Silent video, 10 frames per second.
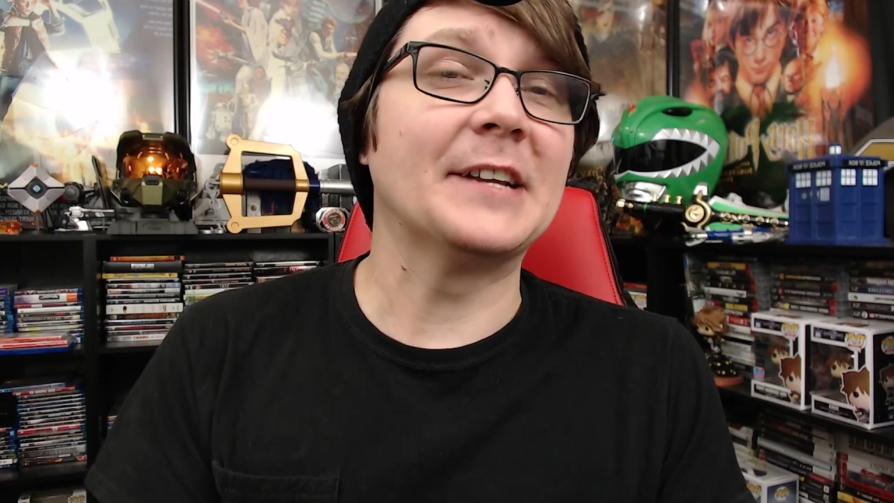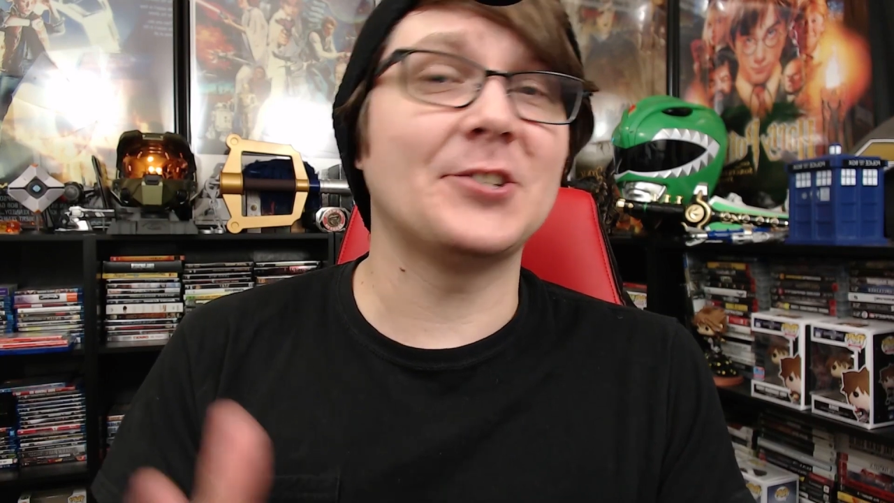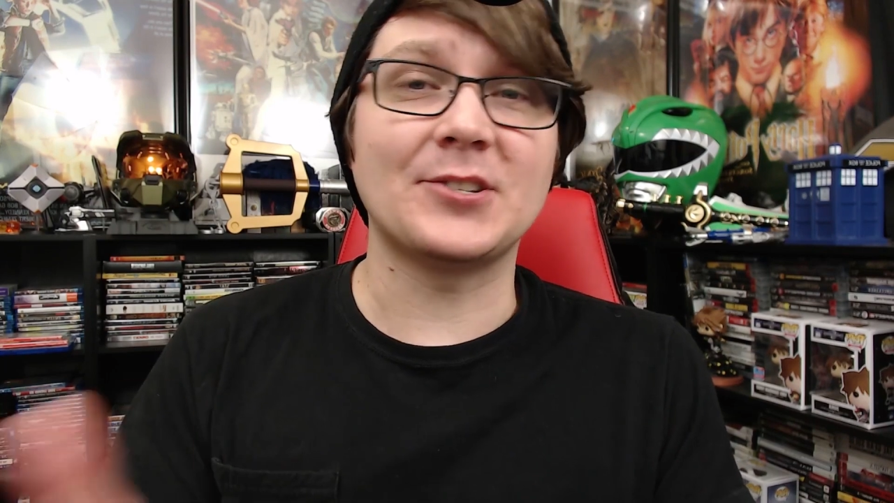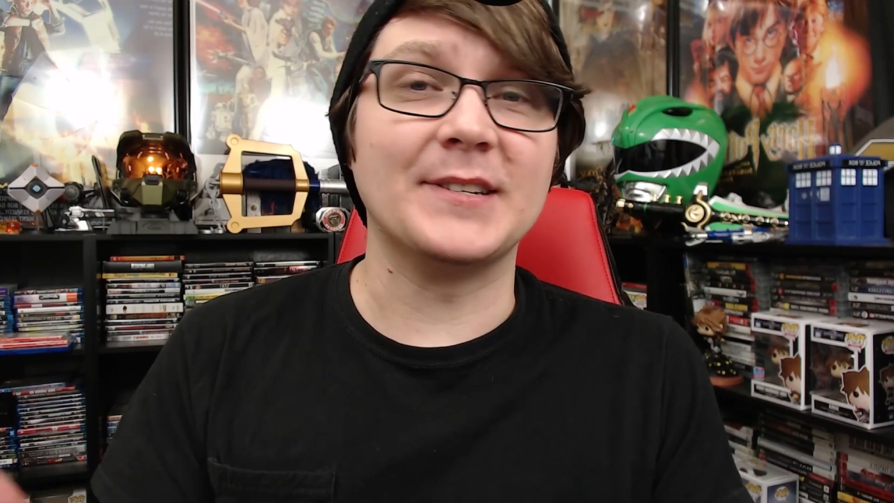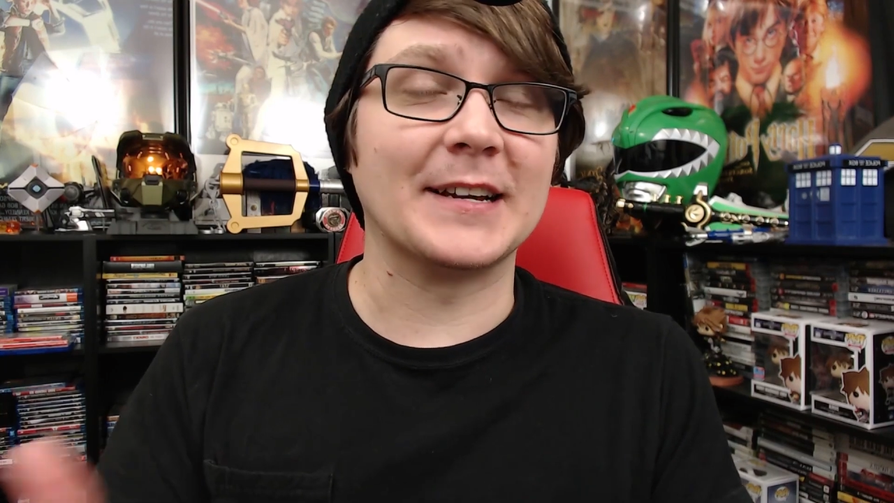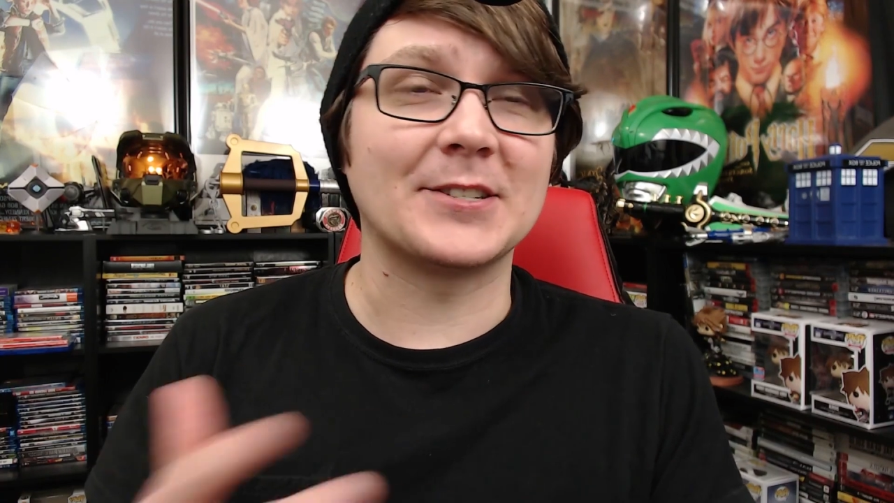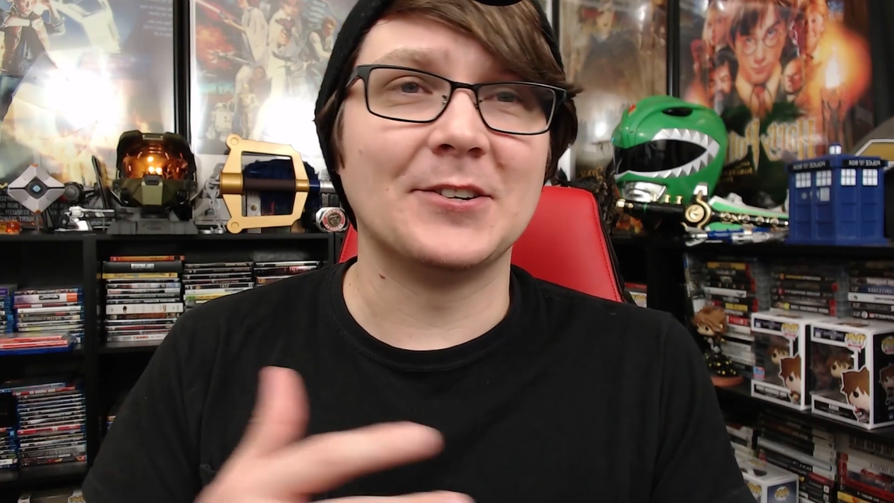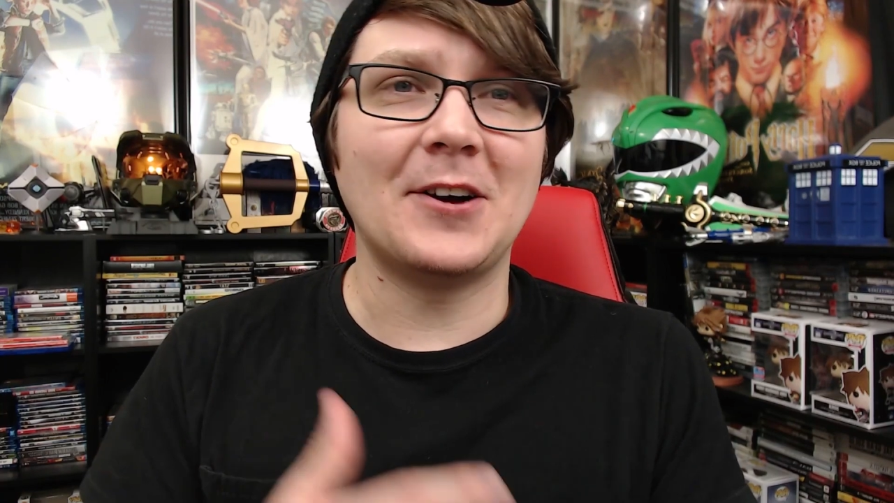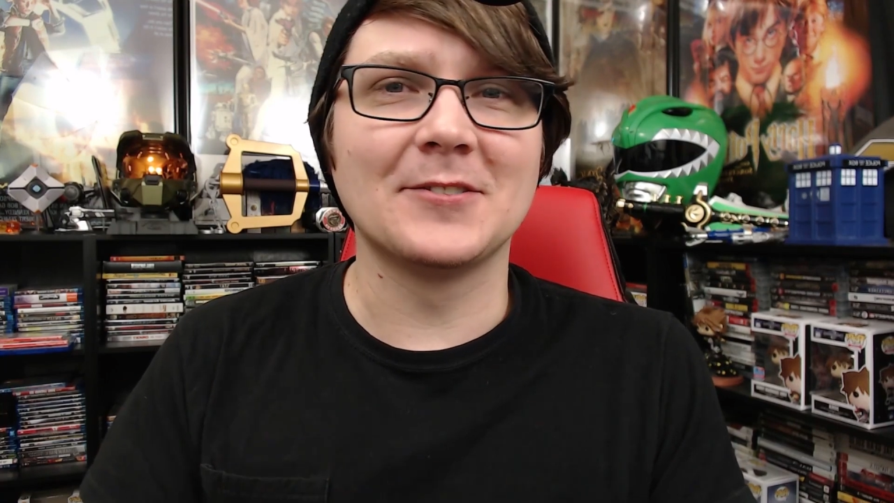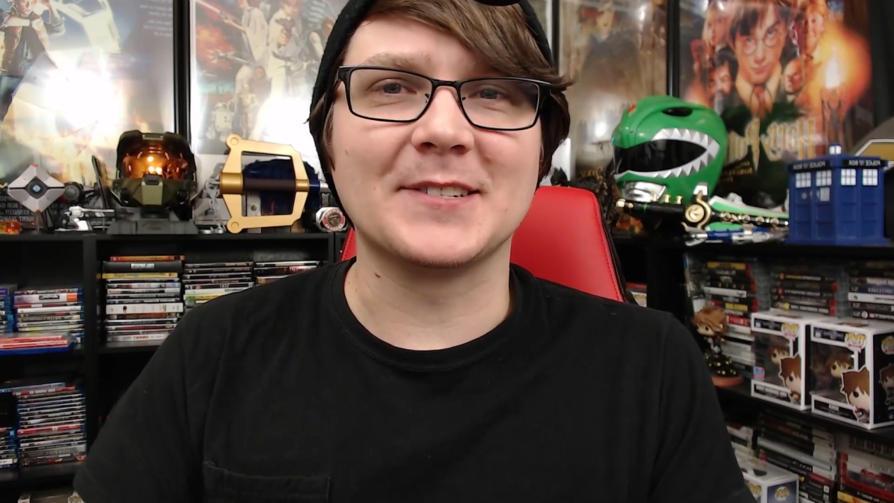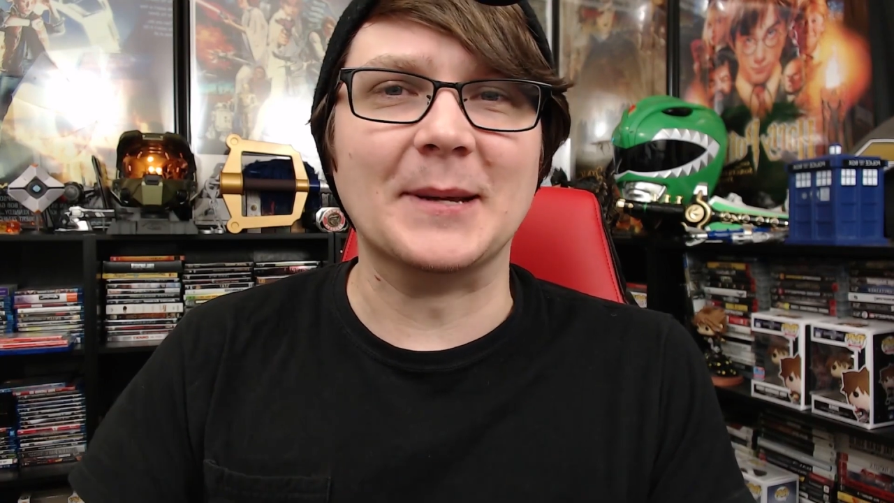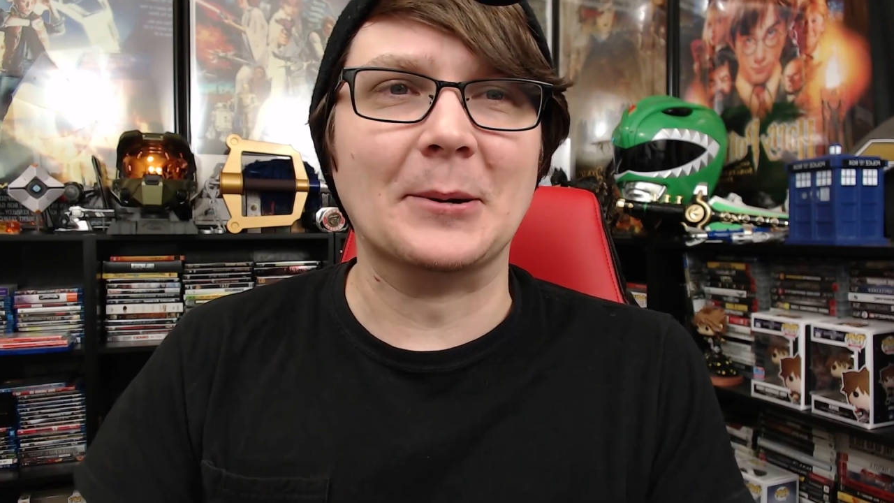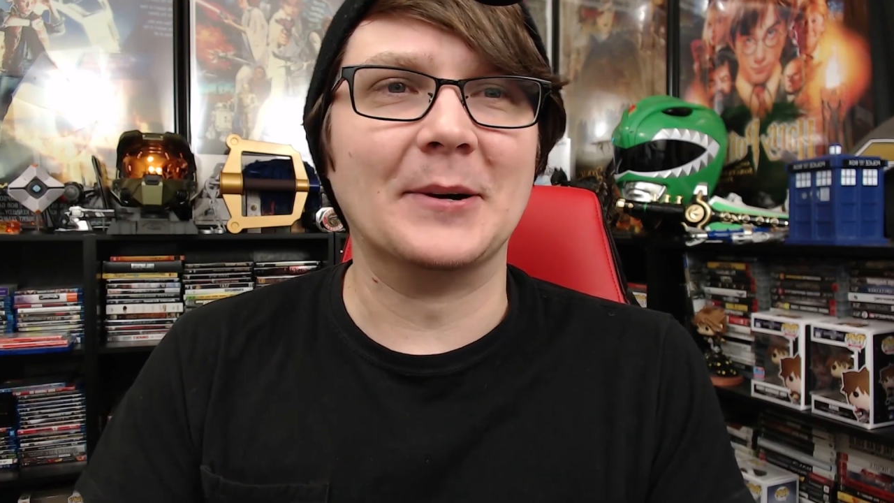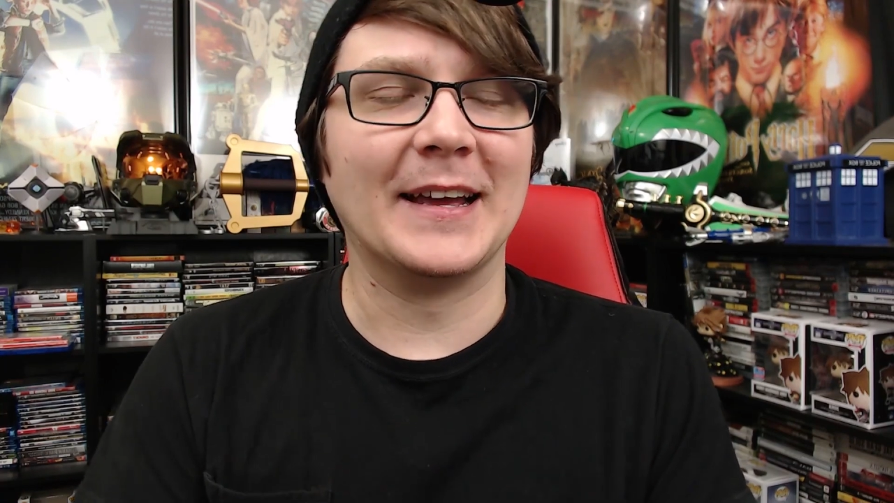just sticks along still.